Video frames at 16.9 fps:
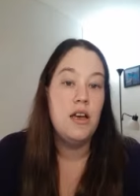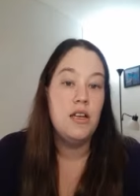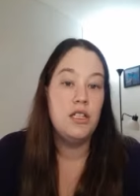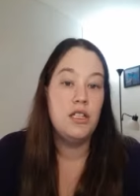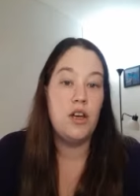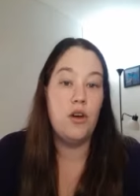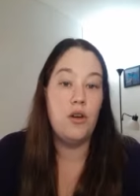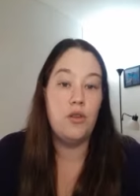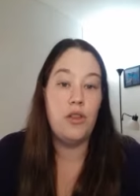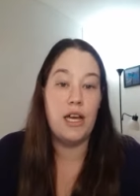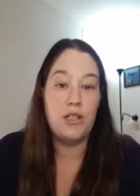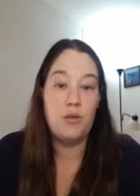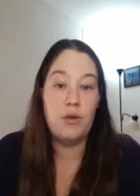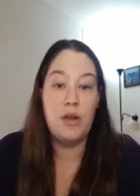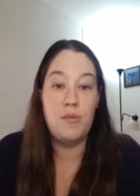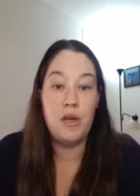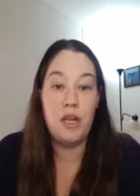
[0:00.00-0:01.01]
So
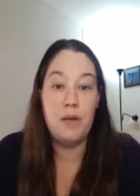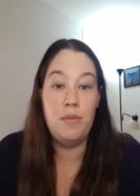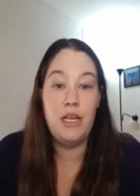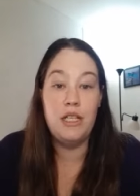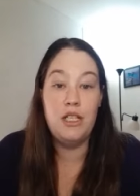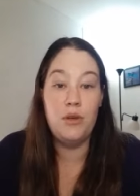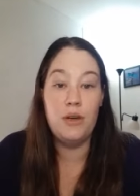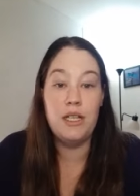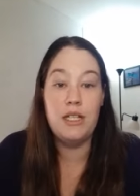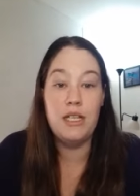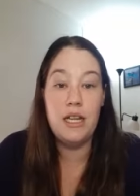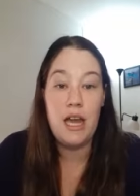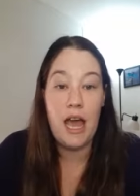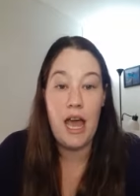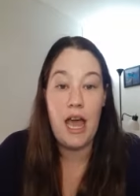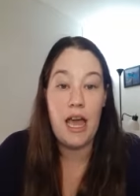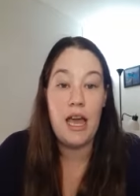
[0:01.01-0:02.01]
that's what I'm going to be doing
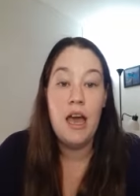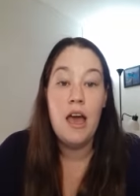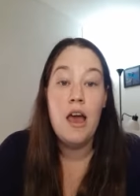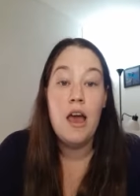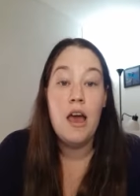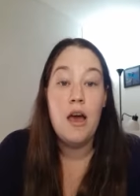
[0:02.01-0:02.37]
today.